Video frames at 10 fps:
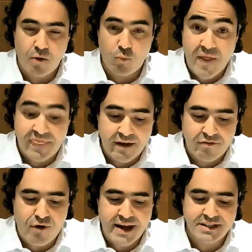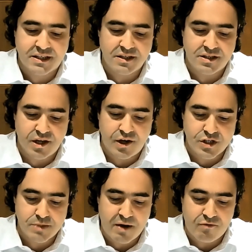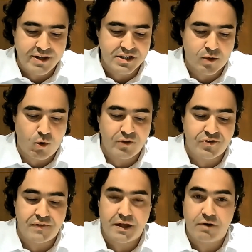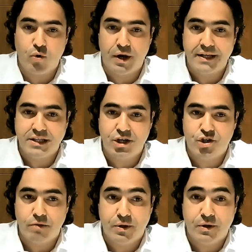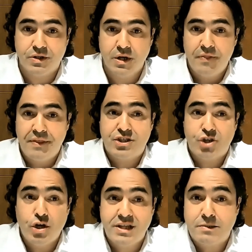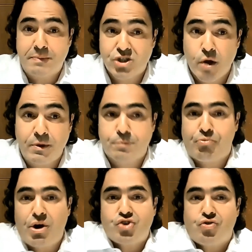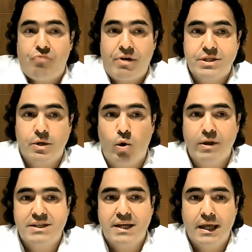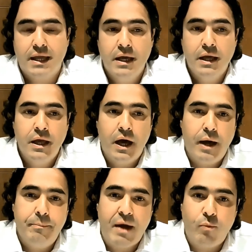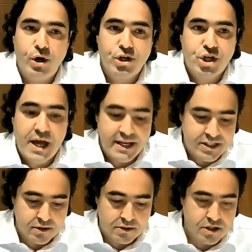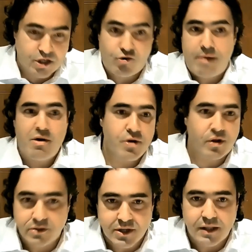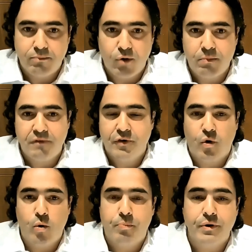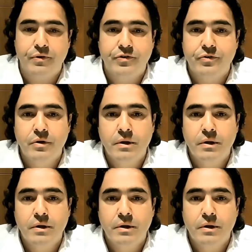when they've raised concerns about race equality in their organisation? Because there seems to be so much pressure on race equality network chairs to create miracles at the moment for corporates.